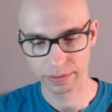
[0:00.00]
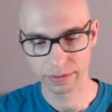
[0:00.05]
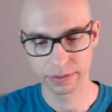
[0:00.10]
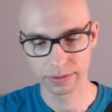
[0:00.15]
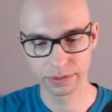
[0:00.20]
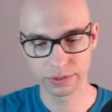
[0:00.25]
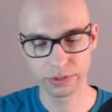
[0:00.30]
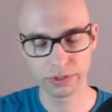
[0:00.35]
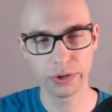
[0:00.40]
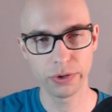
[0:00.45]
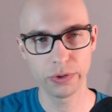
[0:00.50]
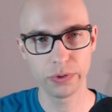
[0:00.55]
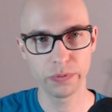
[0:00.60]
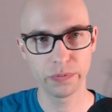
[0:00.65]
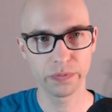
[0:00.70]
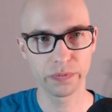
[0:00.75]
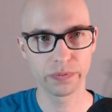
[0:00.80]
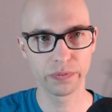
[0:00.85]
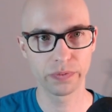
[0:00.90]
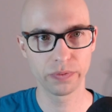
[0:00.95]
So
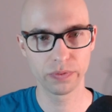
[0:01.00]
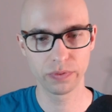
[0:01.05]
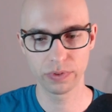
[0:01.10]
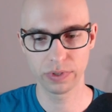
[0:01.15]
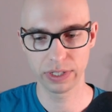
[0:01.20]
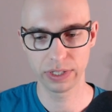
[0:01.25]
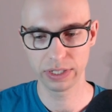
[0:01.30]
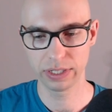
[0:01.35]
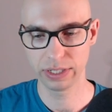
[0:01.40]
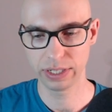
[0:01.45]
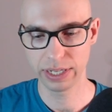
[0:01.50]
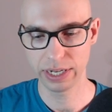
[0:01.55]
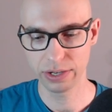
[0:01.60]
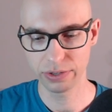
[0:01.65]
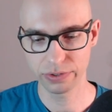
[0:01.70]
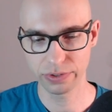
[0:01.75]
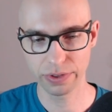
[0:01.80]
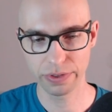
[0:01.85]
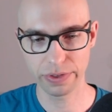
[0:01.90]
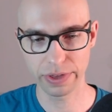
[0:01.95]
here's
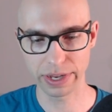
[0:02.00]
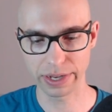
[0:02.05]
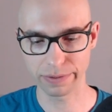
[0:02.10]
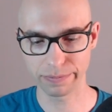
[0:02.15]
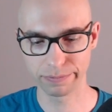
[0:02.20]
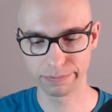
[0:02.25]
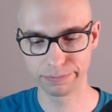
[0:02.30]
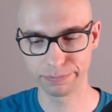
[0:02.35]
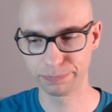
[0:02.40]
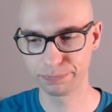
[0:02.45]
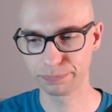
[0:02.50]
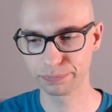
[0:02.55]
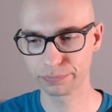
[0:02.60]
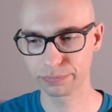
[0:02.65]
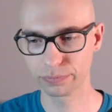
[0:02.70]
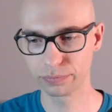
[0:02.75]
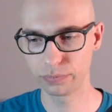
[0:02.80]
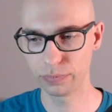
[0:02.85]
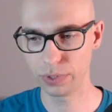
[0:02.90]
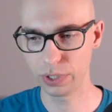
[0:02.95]
the thing.
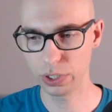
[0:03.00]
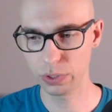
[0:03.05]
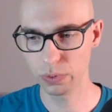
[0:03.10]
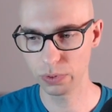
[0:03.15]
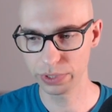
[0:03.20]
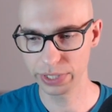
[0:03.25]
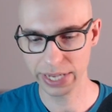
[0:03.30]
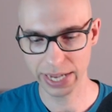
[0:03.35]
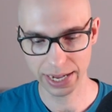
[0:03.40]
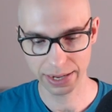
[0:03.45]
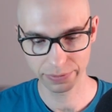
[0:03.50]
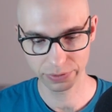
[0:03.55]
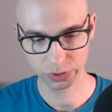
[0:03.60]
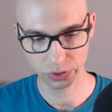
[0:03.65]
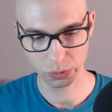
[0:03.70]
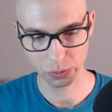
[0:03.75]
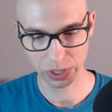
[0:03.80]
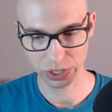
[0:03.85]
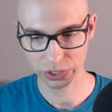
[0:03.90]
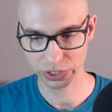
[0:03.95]
You only have so
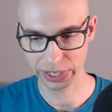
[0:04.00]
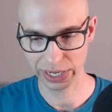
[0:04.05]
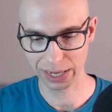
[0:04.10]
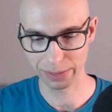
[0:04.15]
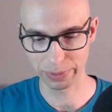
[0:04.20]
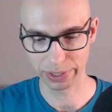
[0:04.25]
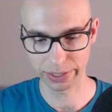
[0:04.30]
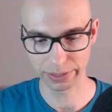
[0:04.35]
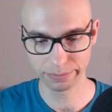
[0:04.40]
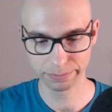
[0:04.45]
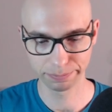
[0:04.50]
much stamina.